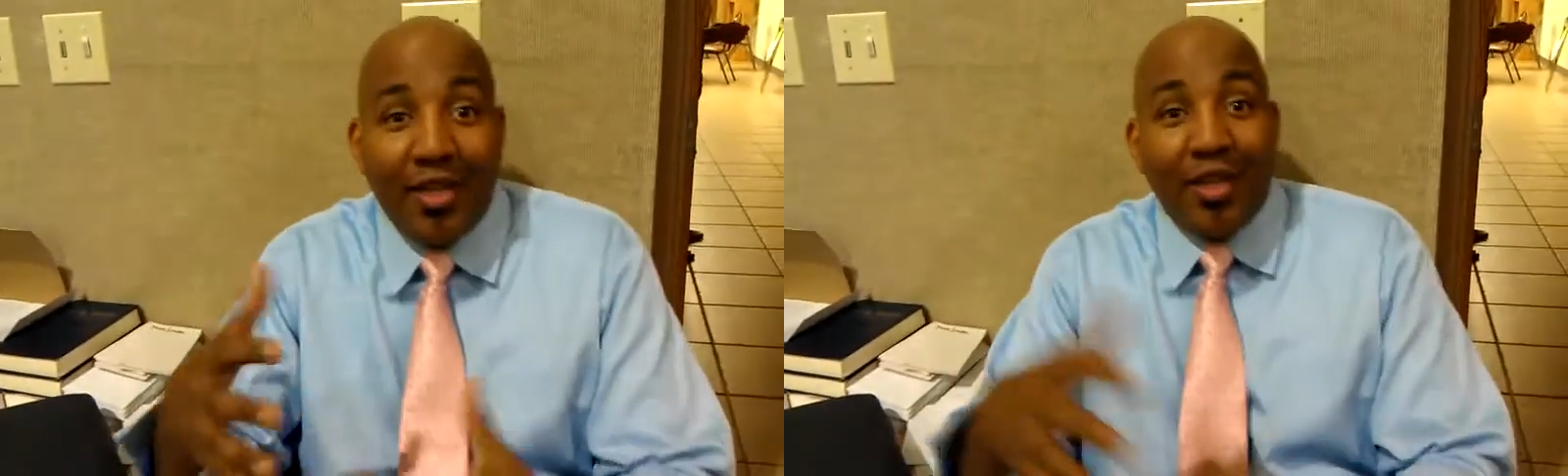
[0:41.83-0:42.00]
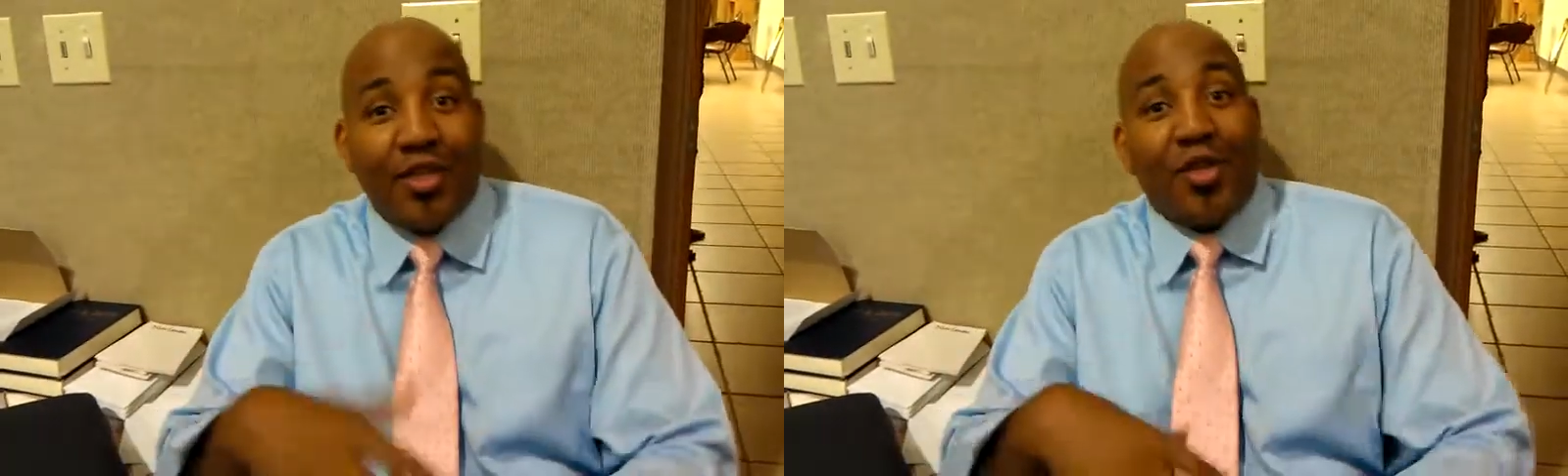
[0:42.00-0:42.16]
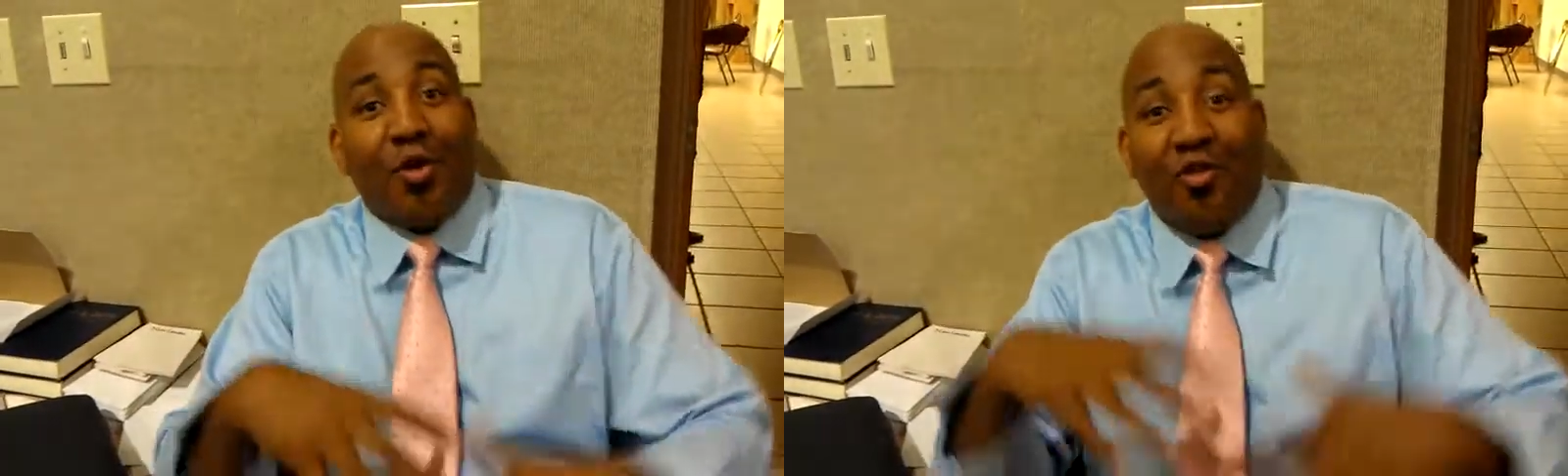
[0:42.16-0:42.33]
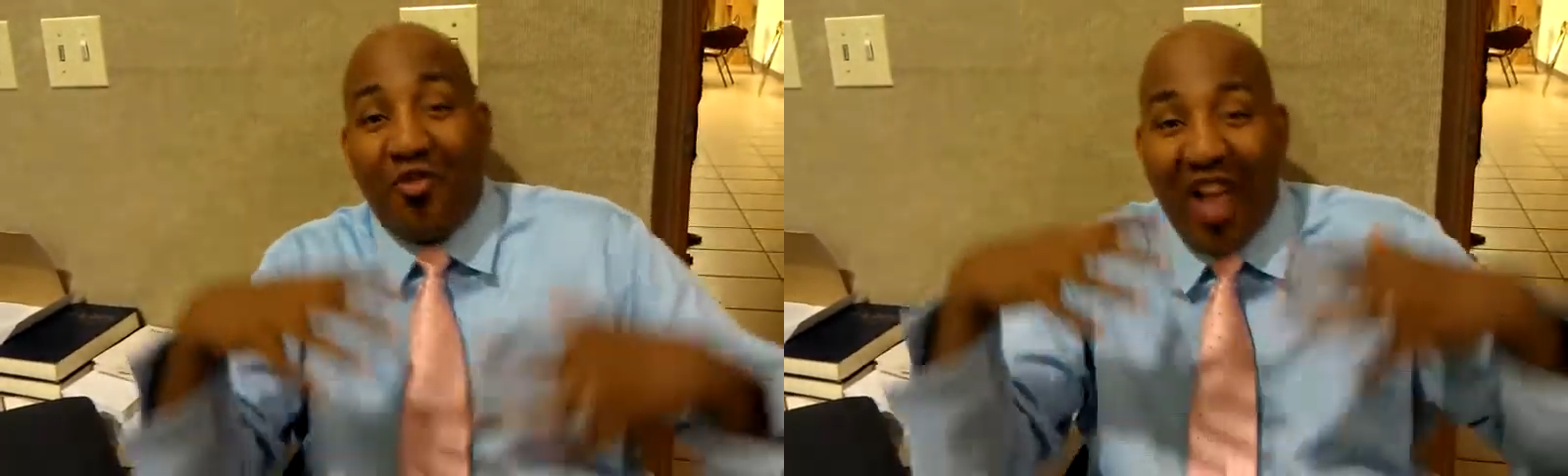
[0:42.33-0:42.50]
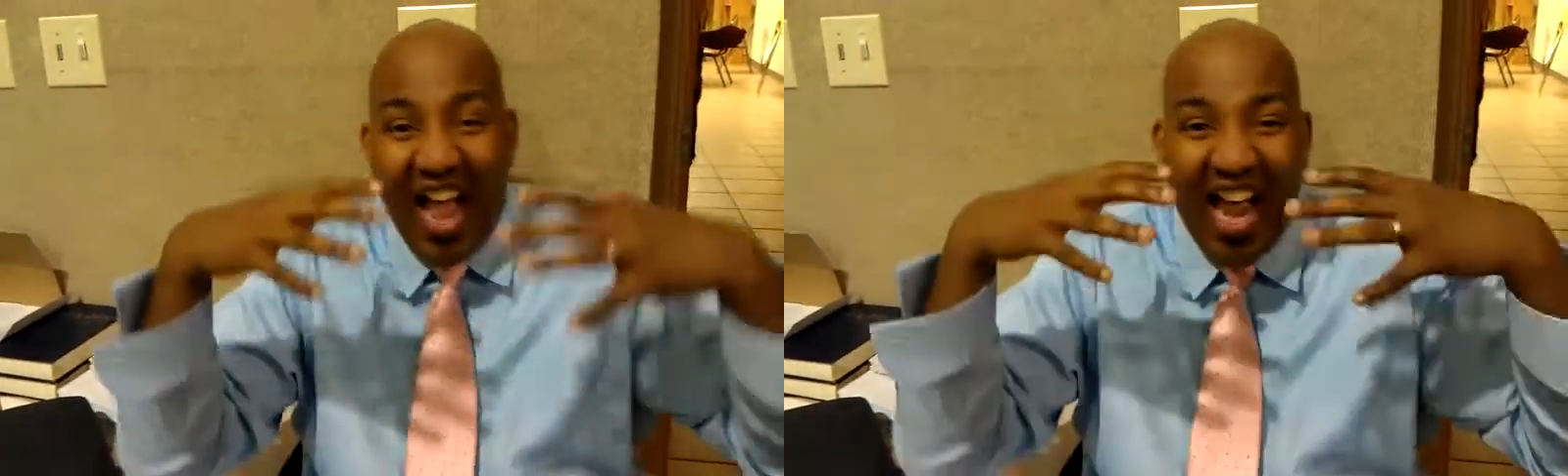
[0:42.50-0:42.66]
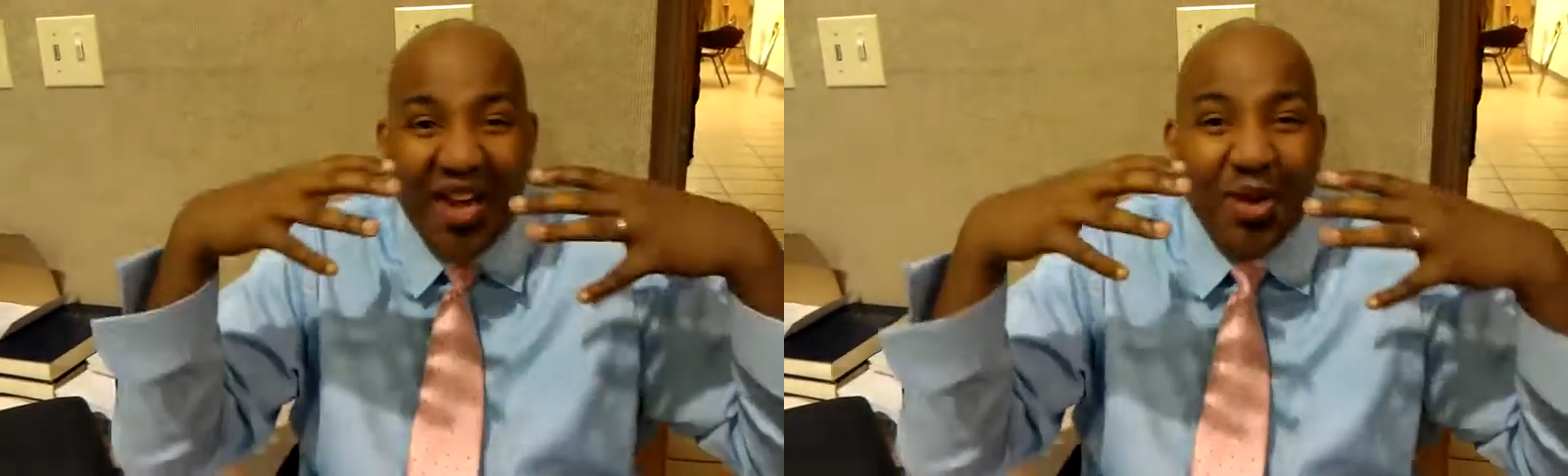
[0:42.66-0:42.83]
So
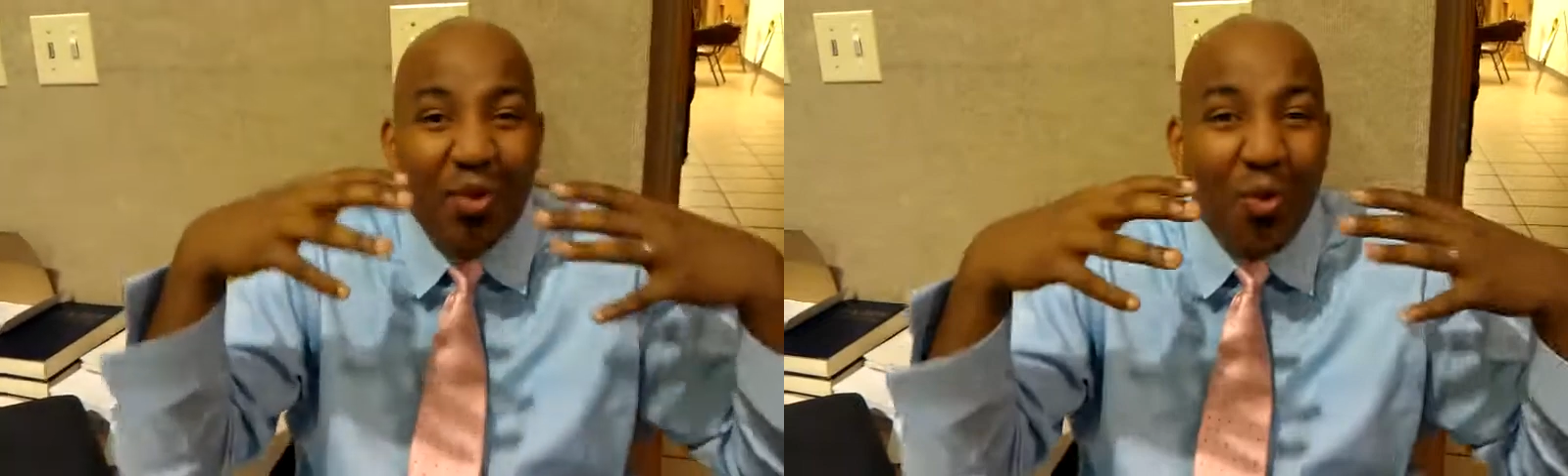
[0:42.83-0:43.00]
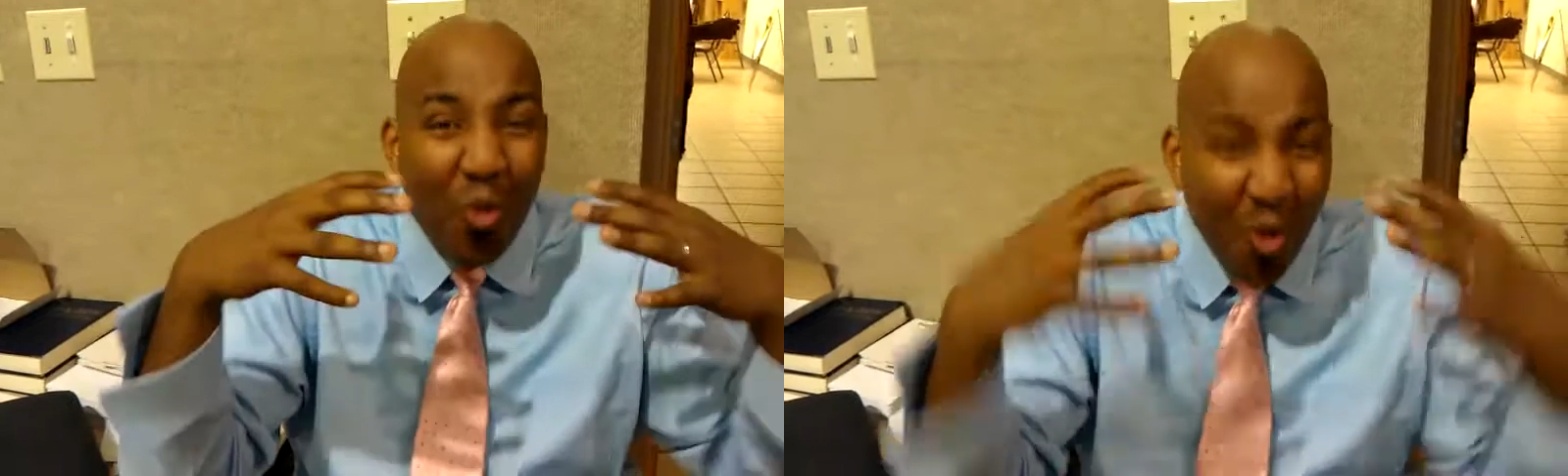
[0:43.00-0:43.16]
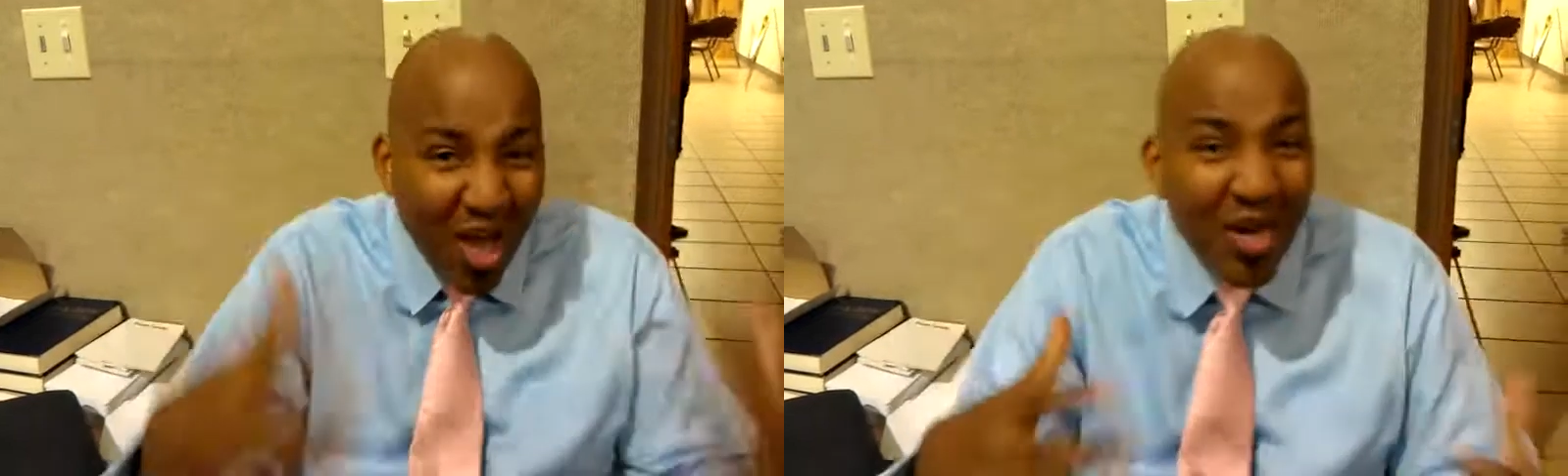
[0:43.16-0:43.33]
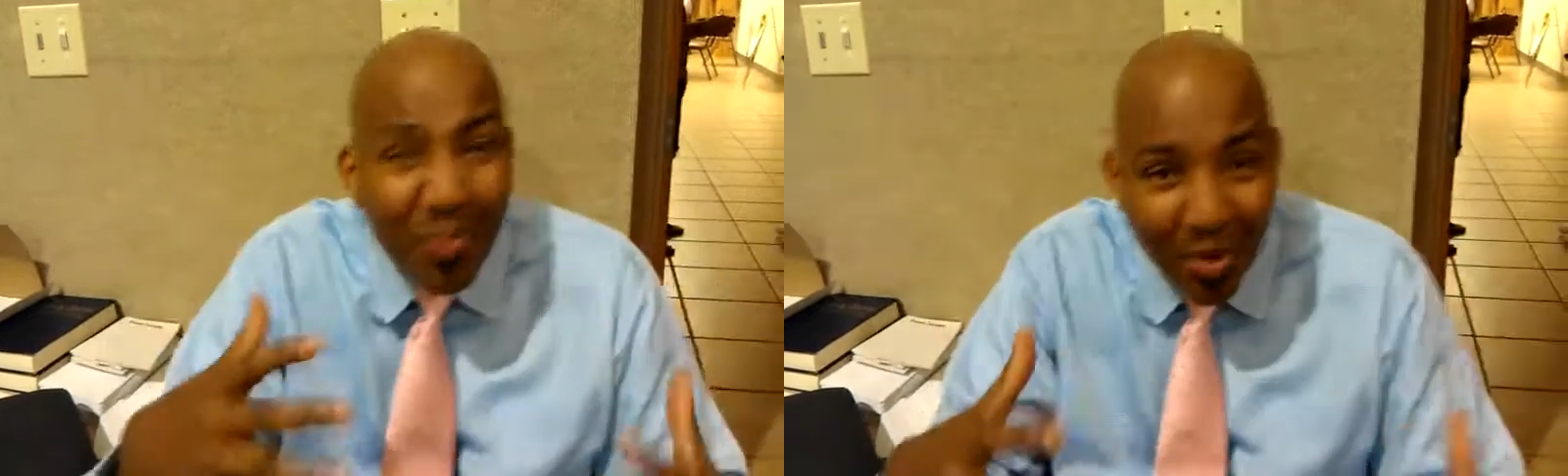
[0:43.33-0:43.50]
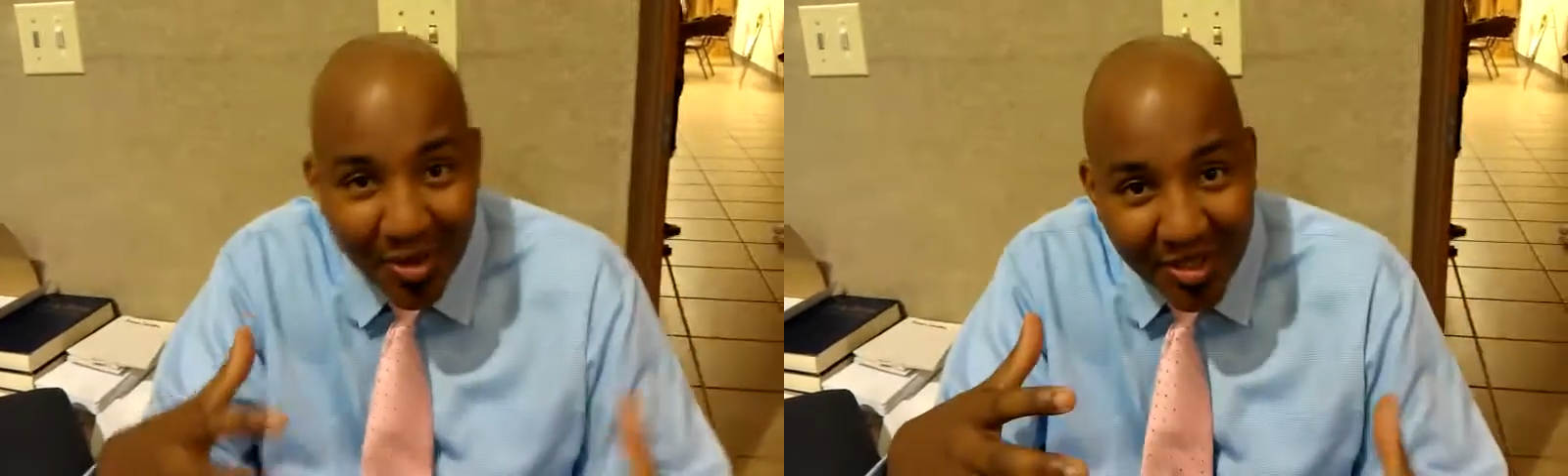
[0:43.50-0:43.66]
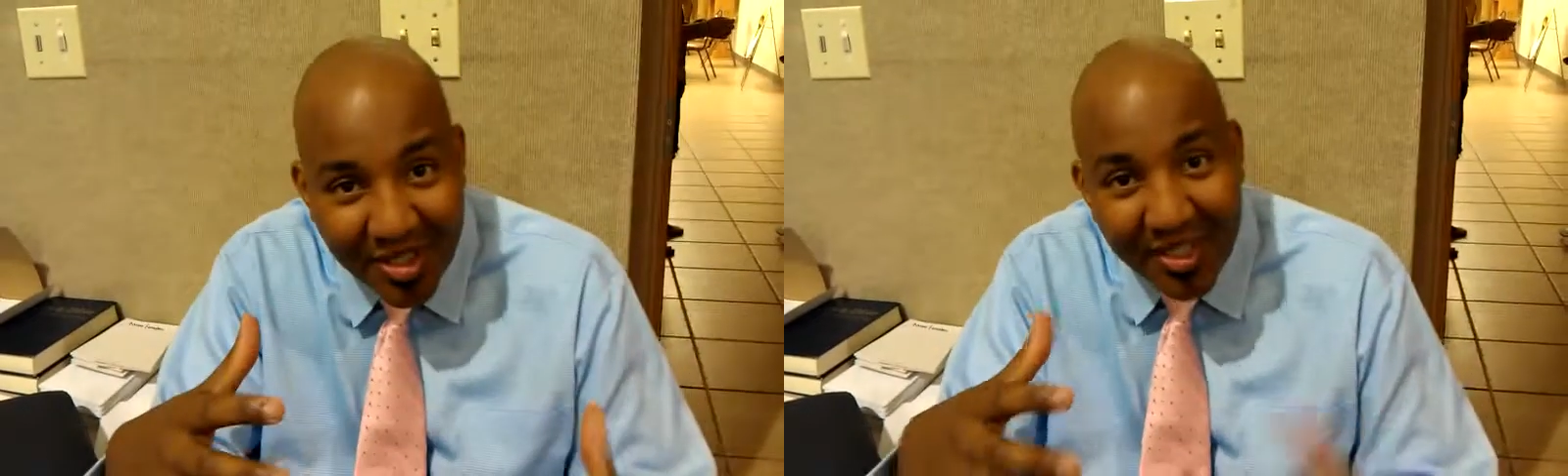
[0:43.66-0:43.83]
find one
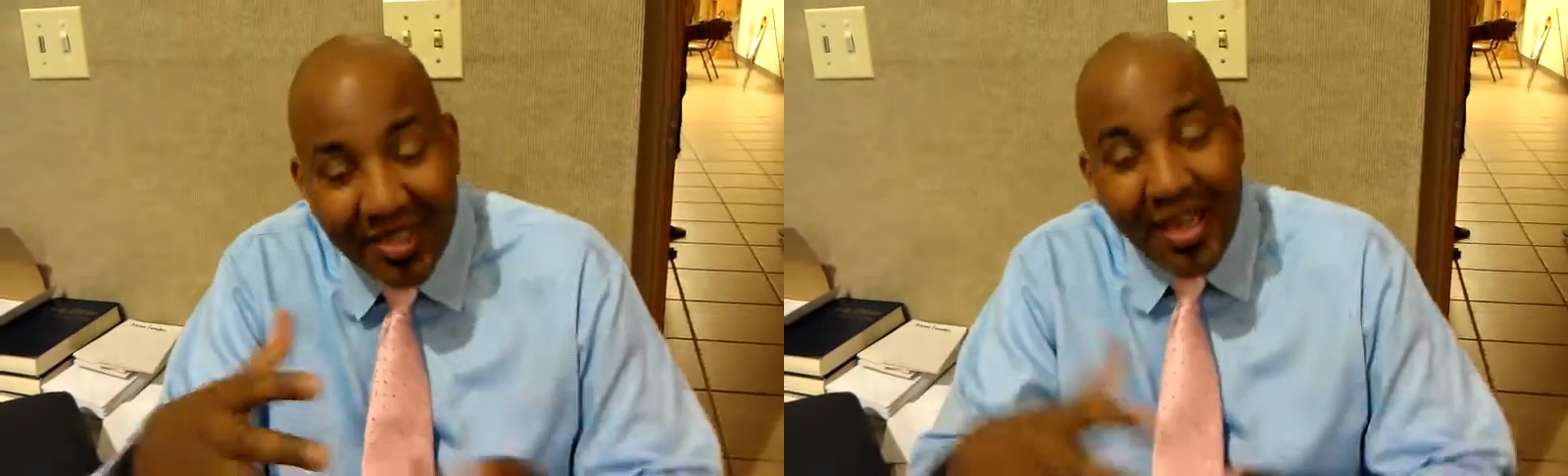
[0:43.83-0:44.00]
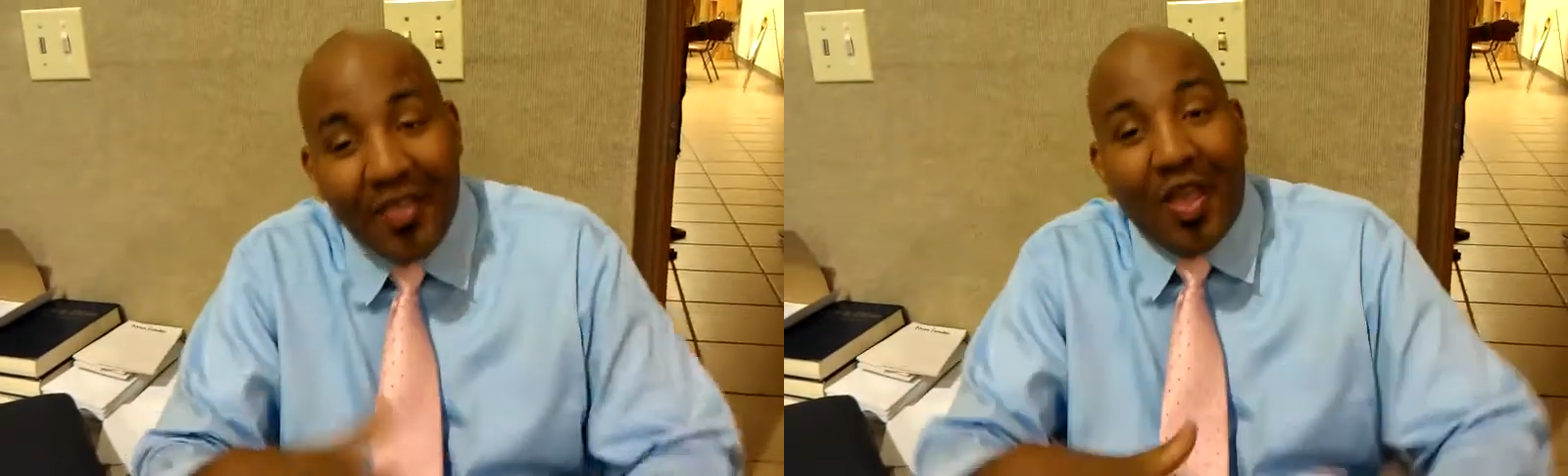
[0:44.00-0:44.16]
person